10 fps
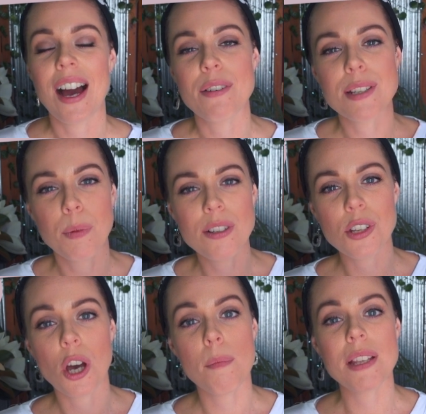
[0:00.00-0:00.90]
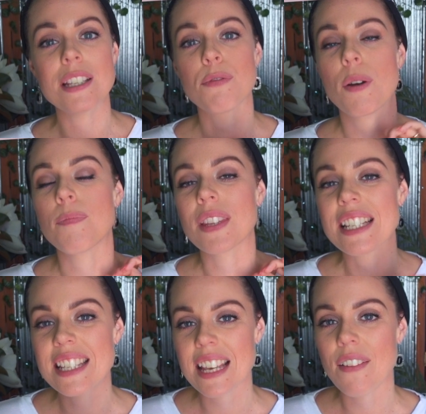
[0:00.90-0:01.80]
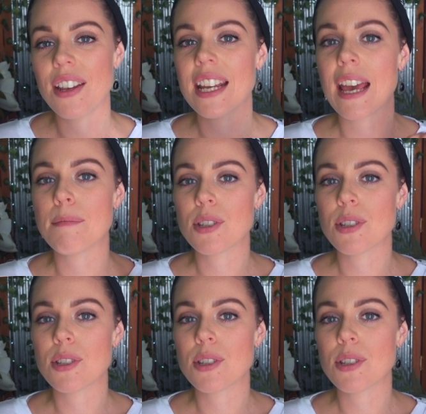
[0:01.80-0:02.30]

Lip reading: I respond to comments from 7 a.m.